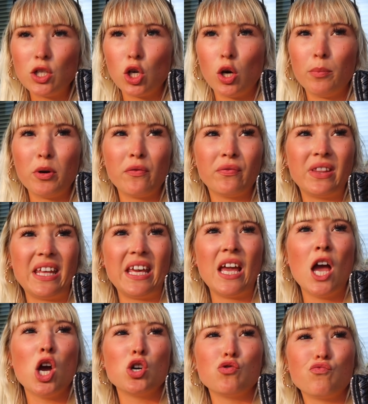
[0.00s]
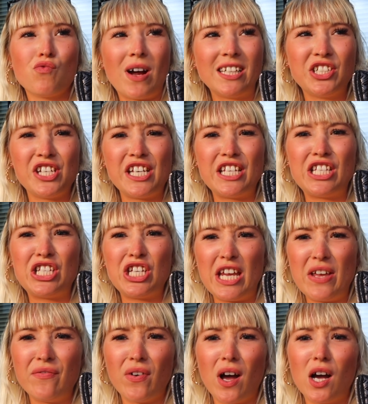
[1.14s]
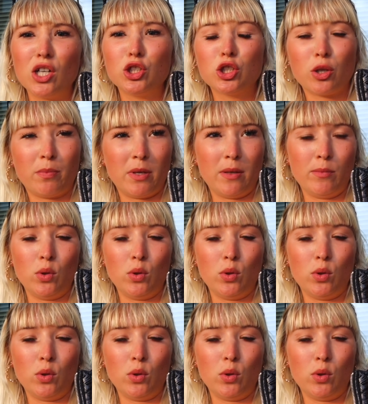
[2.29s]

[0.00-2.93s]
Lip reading: top of the Rajichiva shopping